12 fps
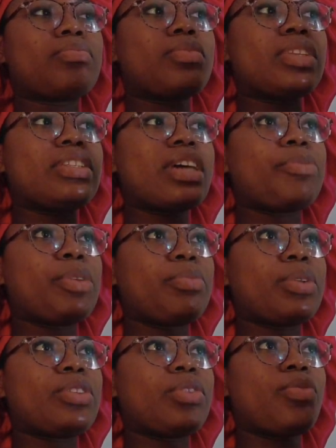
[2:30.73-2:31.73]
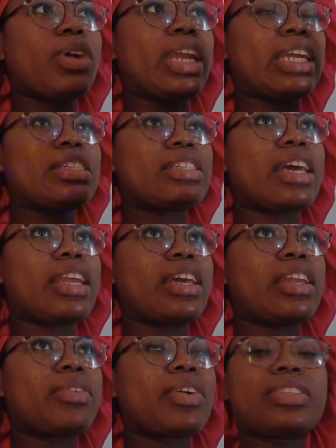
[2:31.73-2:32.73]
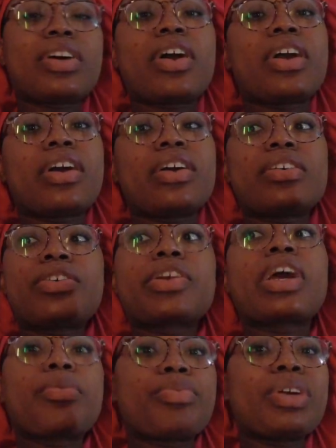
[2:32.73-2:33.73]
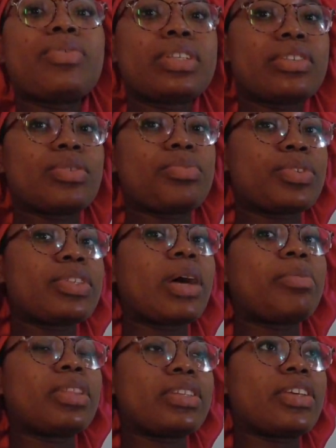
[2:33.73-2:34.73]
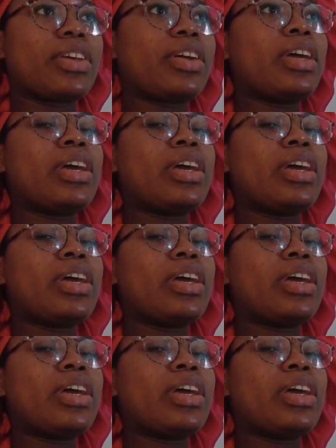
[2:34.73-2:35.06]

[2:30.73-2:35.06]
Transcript: The timing between when I decided, because our Capri wasn't supposed to happen this year.